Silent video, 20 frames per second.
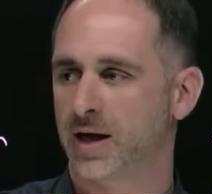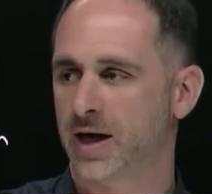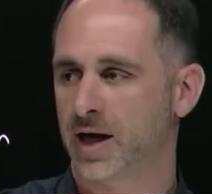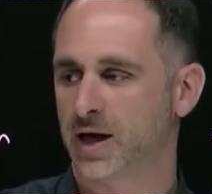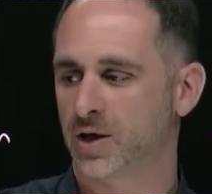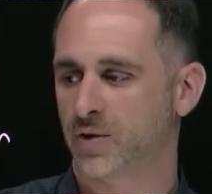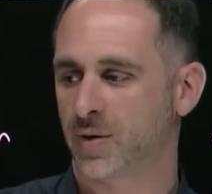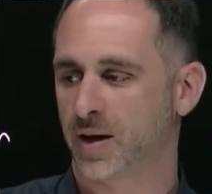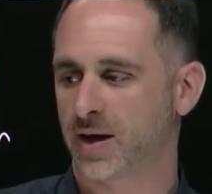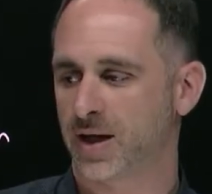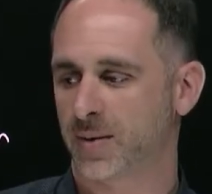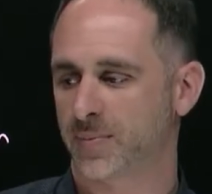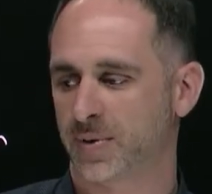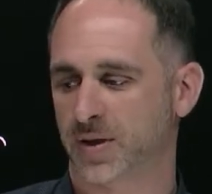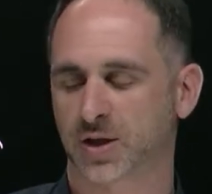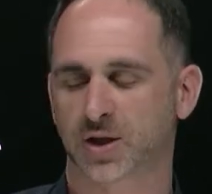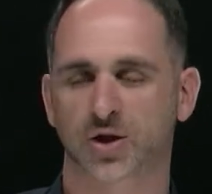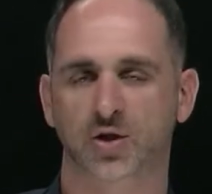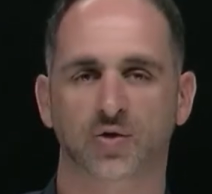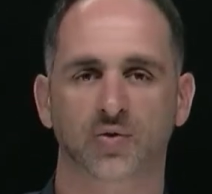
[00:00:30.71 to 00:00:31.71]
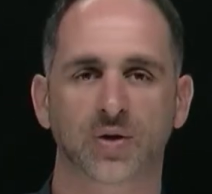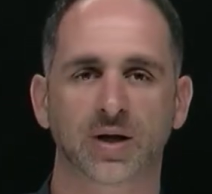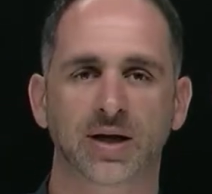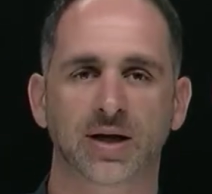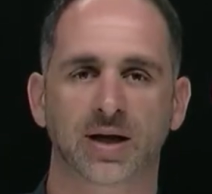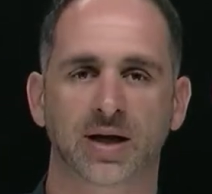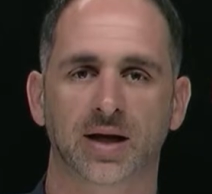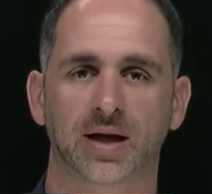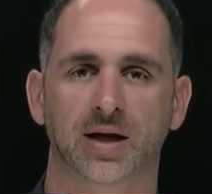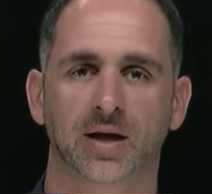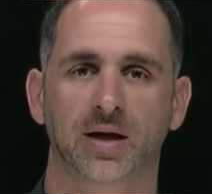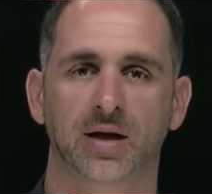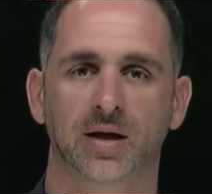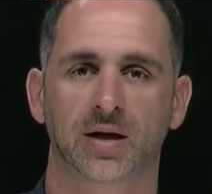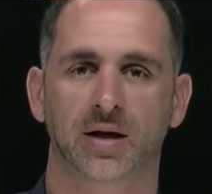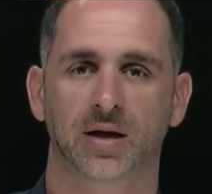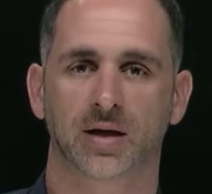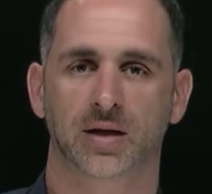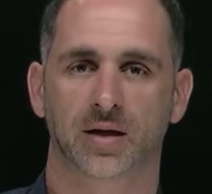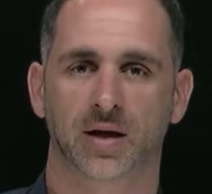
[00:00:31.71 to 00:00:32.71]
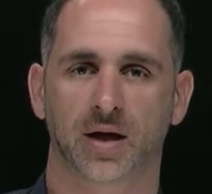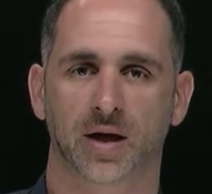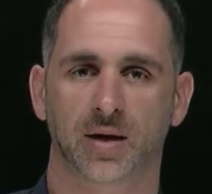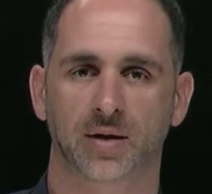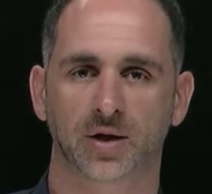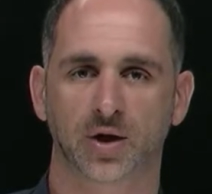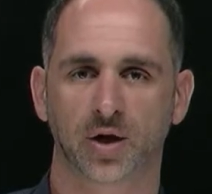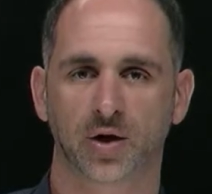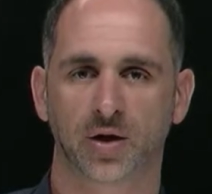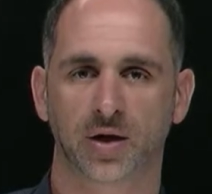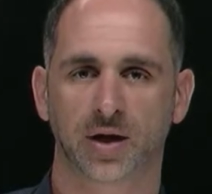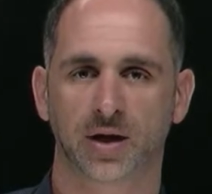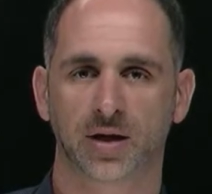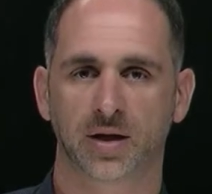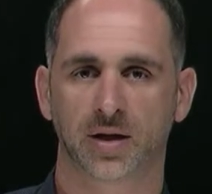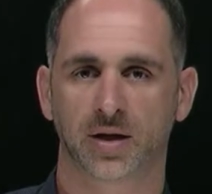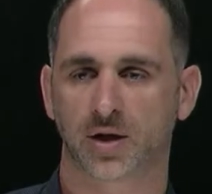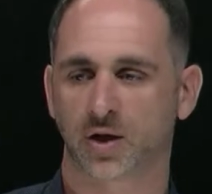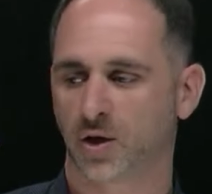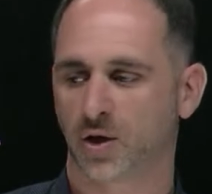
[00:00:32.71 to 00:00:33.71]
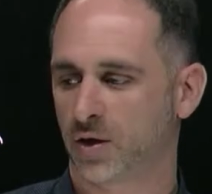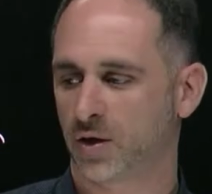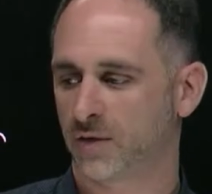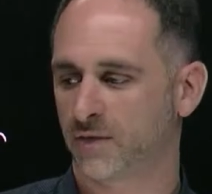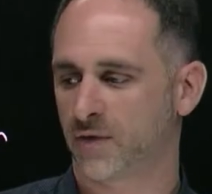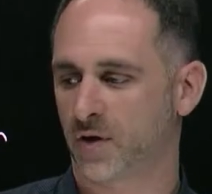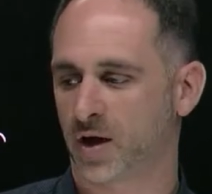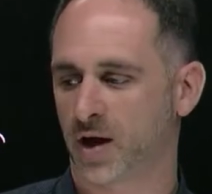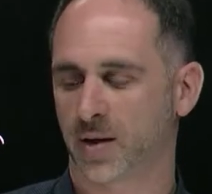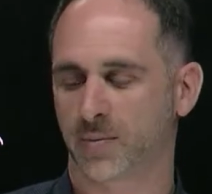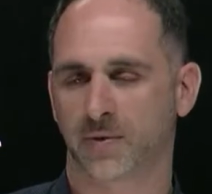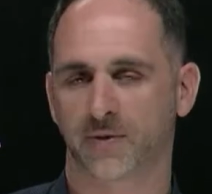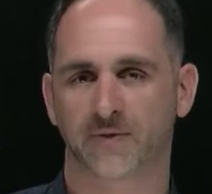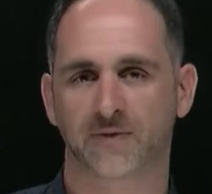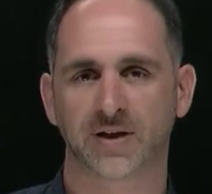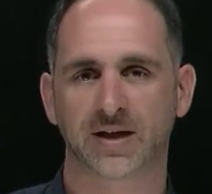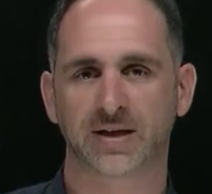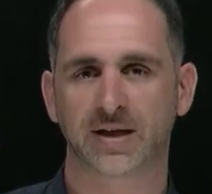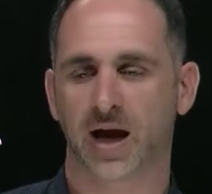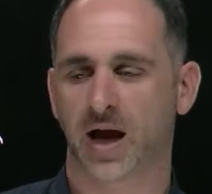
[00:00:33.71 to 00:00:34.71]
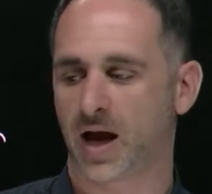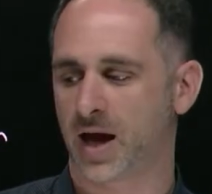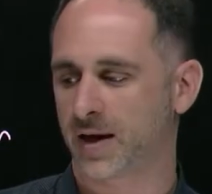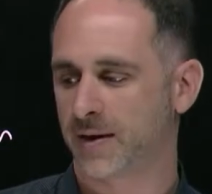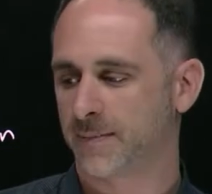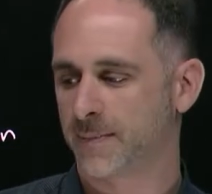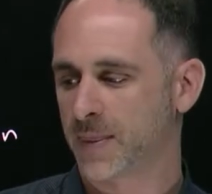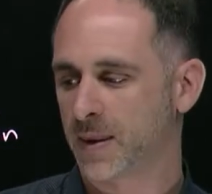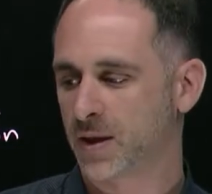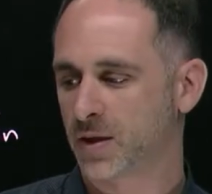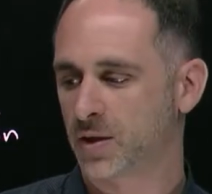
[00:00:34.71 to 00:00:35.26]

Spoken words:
and you end up excreting urine and a urine volume of V dot.